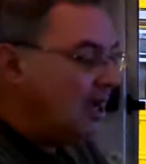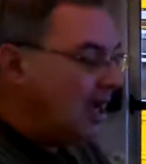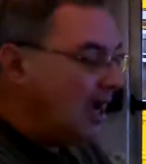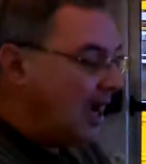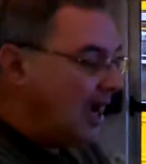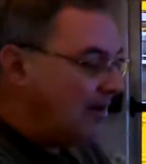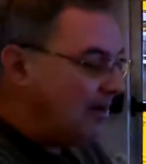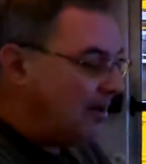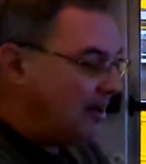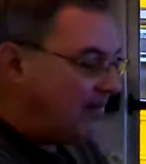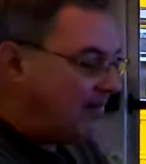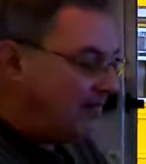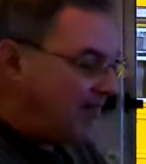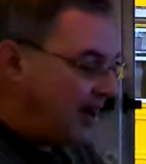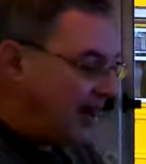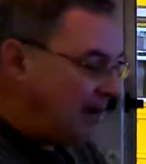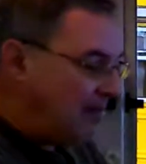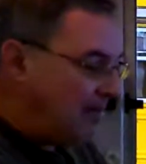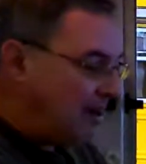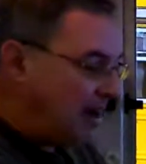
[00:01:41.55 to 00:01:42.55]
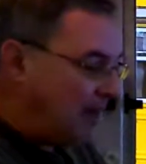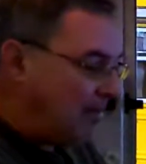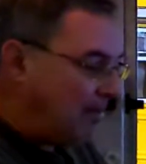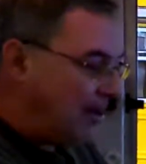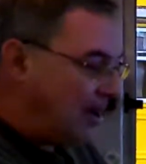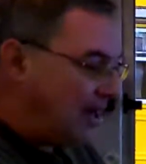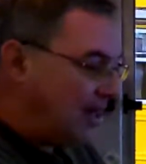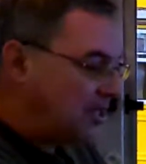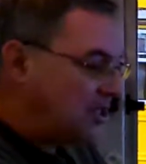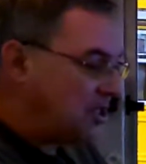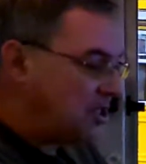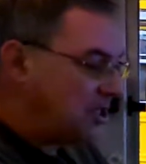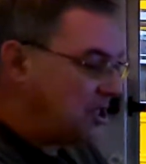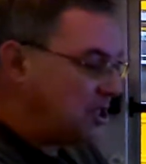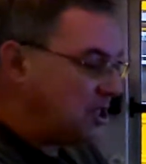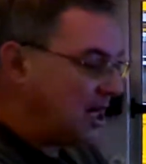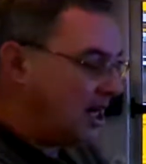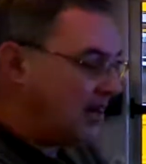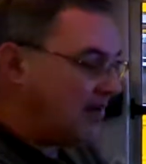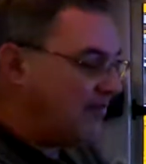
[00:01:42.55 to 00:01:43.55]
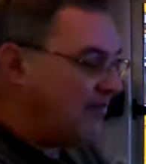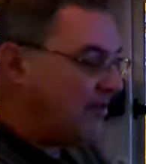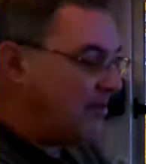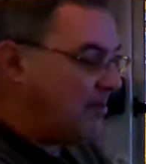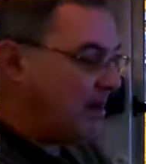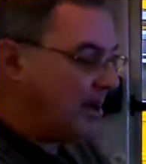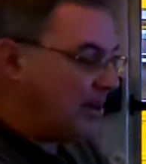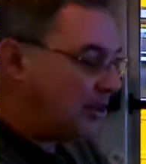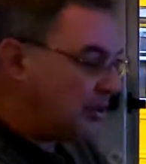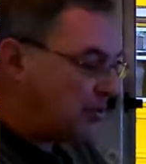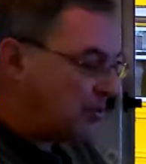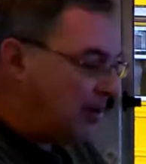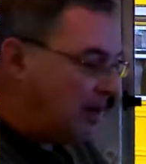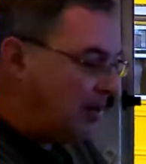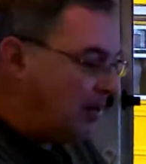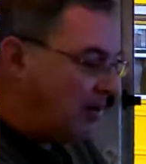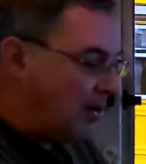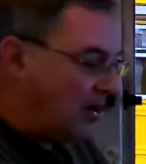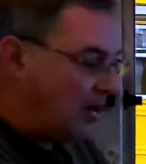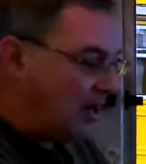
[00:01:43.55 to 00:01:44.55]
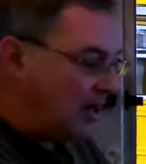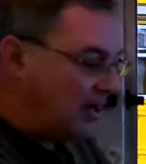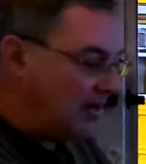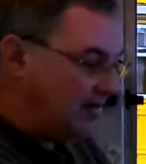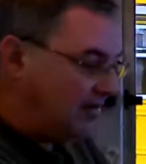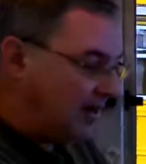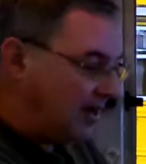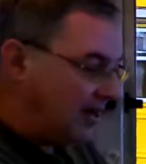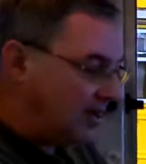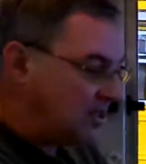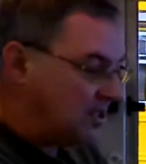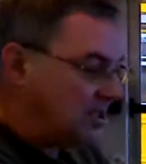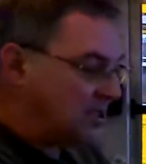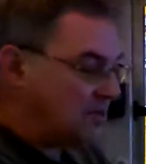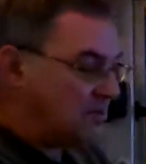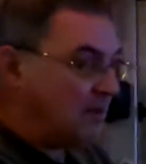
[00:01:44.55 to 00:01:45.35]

I'm going to fan my brakes to check for my 3 warning devices.